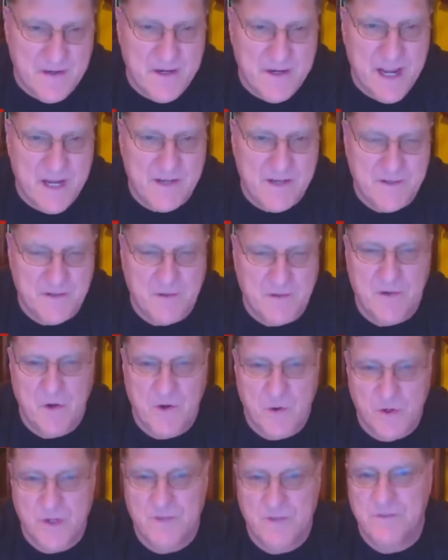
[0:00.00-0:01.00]
International
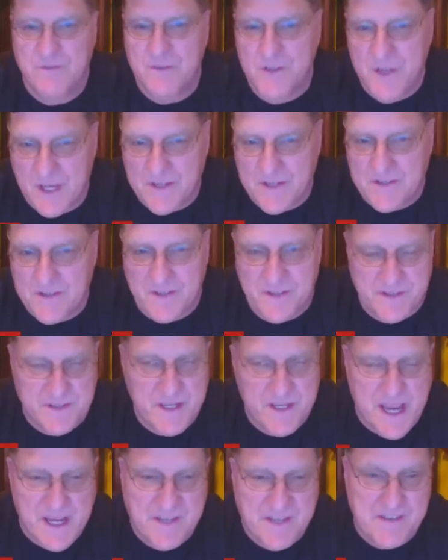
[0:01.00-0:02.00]
Court of
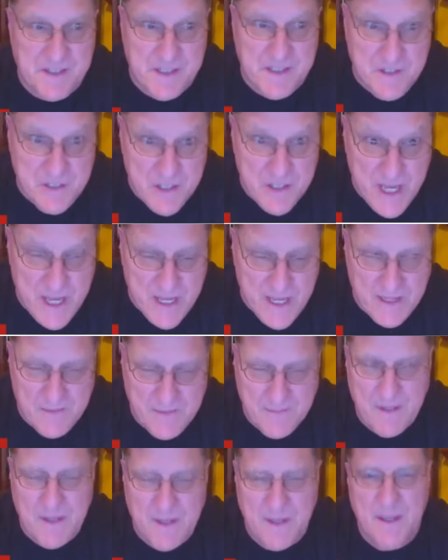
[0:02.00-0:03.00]
Justice. The
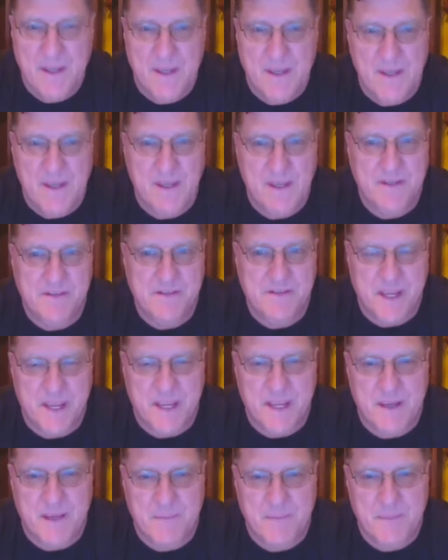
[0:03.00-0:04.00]
ICJ is
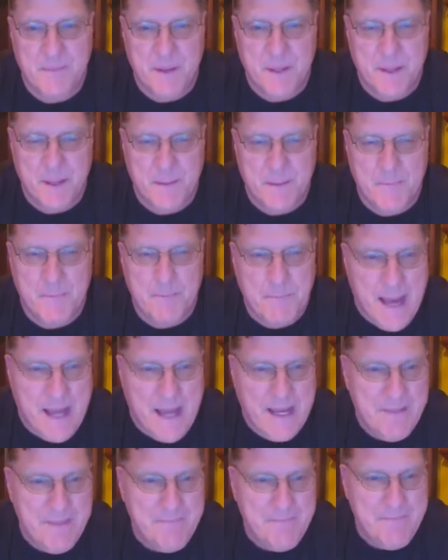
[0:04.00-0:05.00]
a
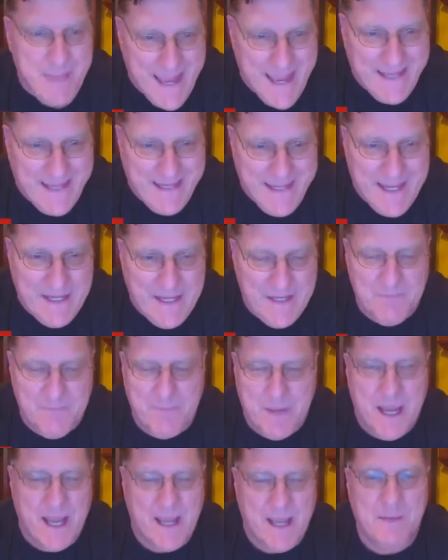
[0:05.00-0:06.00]
body
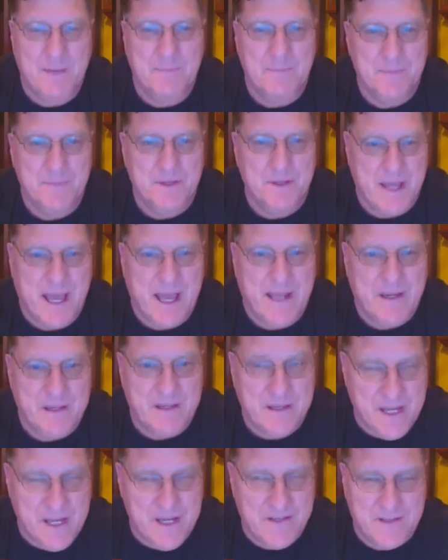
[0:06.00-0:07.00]
mandated by the
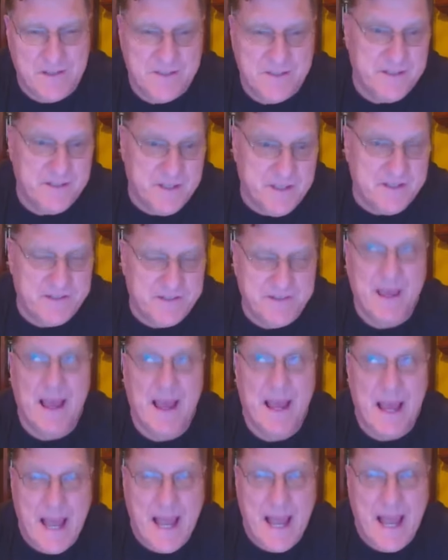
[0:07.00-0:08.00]
United Nations. It is
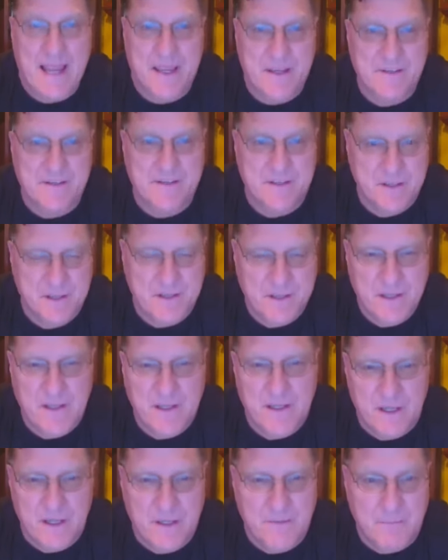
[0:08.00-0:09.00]
the highest
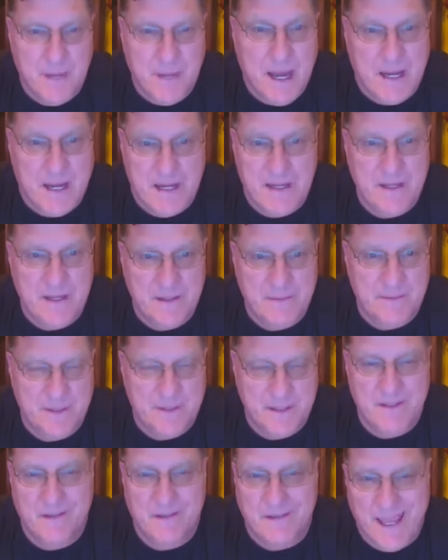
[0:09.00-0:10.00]
body
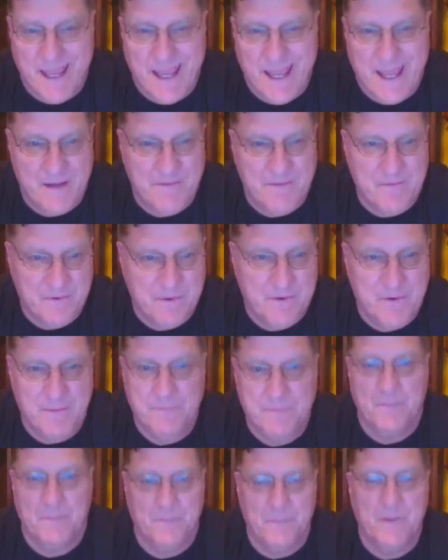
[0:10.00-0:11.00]
in the land
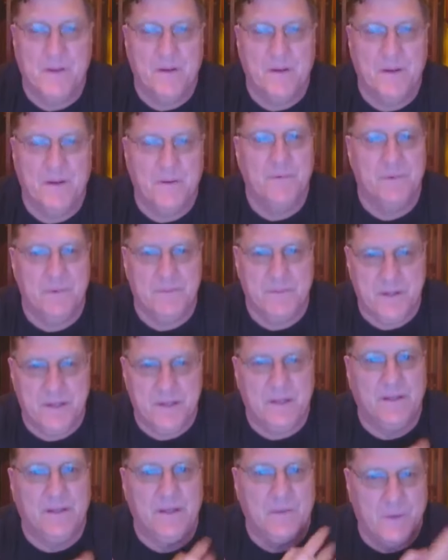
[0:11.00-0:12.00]
for
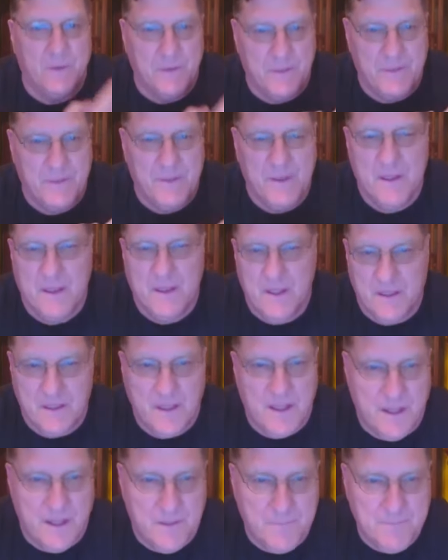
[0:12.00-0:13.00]
dealing with
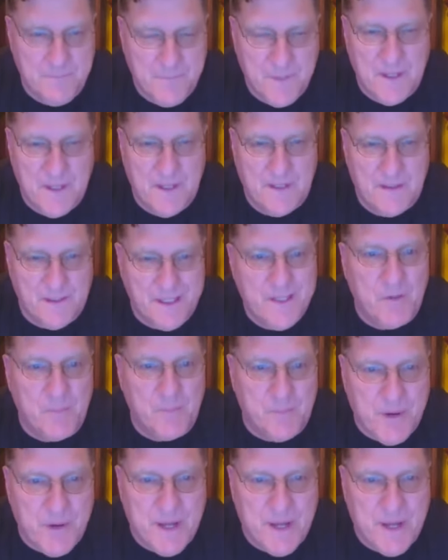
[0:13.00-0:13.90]
legal